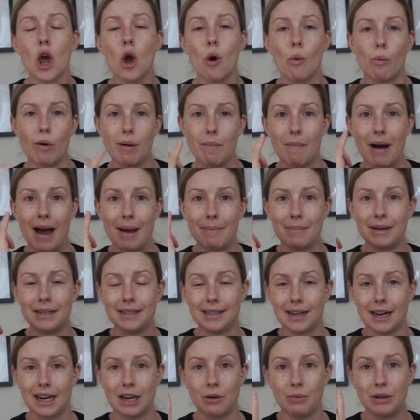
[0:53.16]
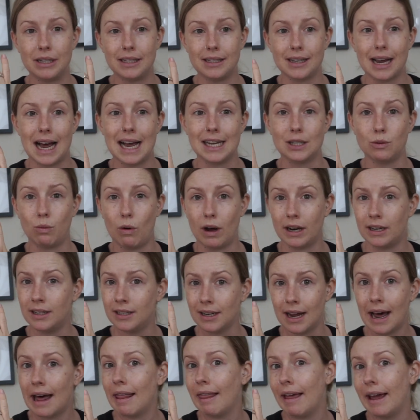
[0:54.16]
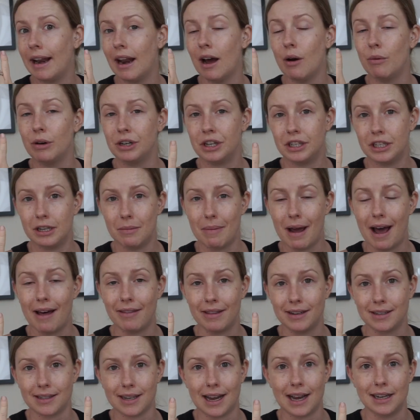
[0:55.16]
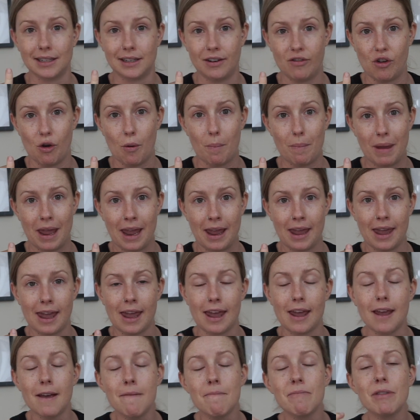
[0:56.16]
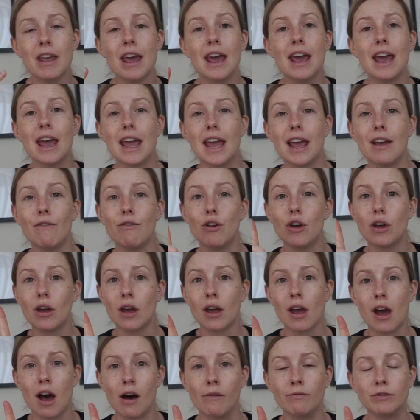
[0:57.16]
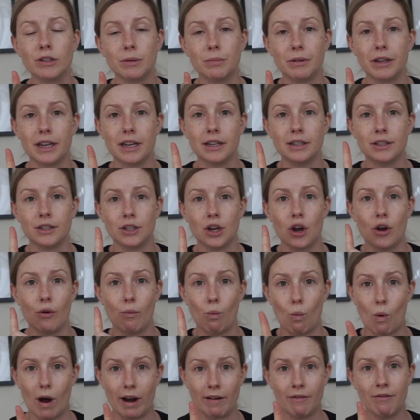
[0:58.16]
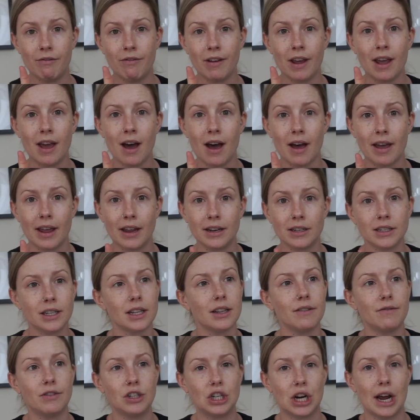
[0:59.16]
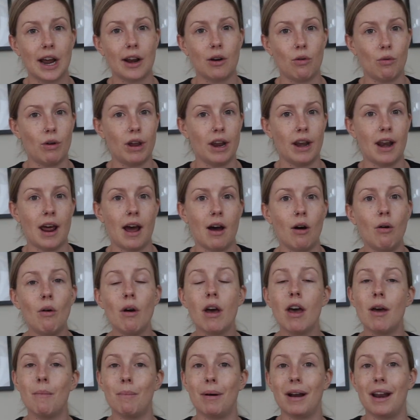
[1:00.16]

we might be starting with size 1 dilator, which is about the size of your pinky. If you can comfortably insert one finger into the vaginal canal, but